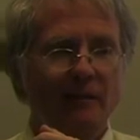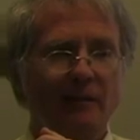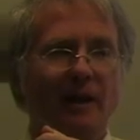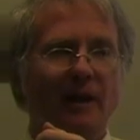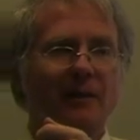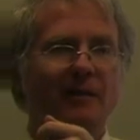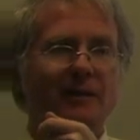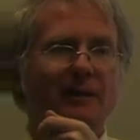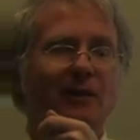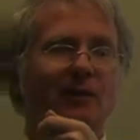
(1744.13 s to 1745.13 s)
I have a right
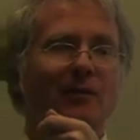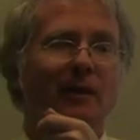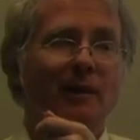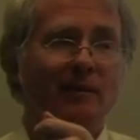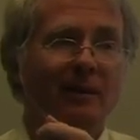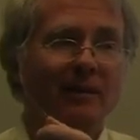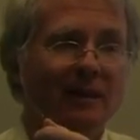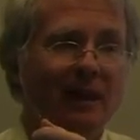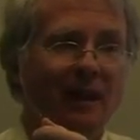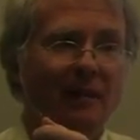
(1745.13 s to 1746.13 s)
not to know when I'm
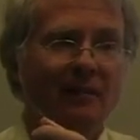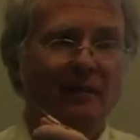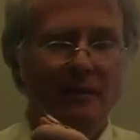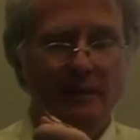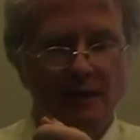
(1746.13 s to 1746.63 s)
going to have